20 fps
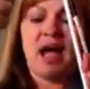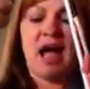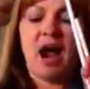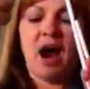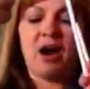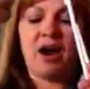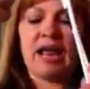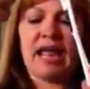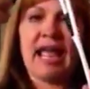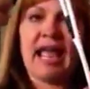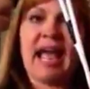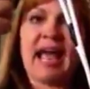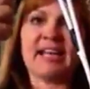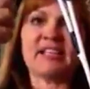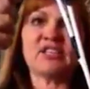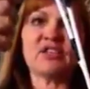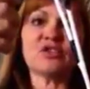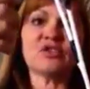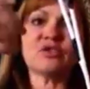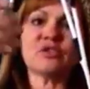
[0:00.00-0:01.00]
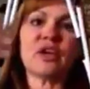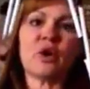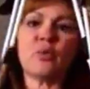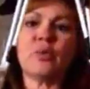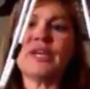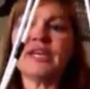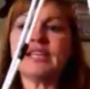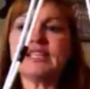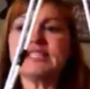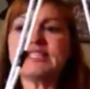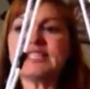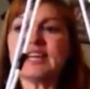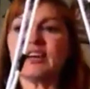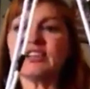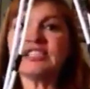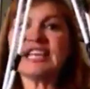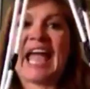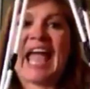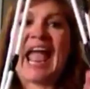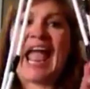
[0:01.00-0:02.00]
our hat so that we can
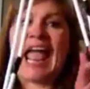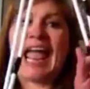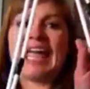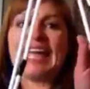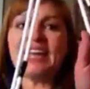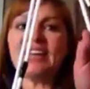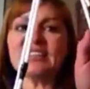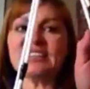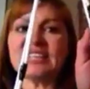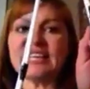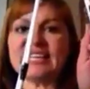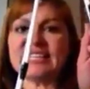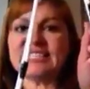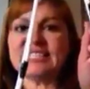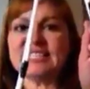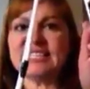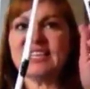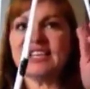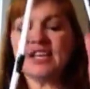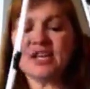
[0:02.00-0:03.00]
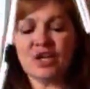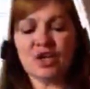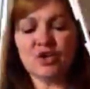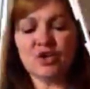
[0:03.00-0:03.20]
start to angle it